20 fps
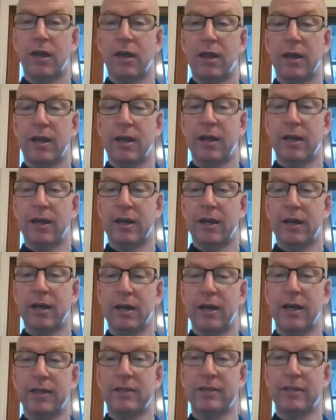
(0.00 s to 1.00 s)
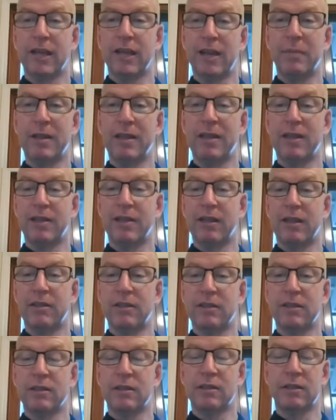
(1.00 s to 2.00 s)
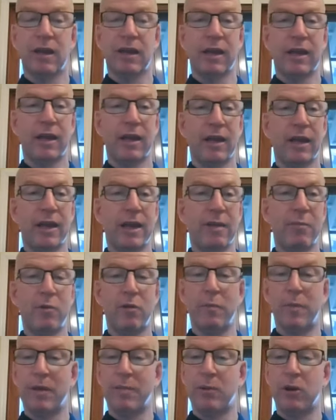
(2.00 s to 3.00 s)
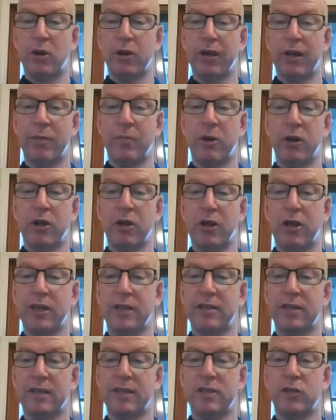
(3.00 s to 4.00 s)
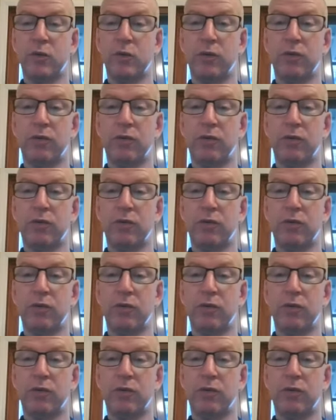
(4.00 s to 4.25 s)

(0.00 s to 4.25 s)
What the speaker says: It's telling me that there's a number of people on here, but I can only see 2 or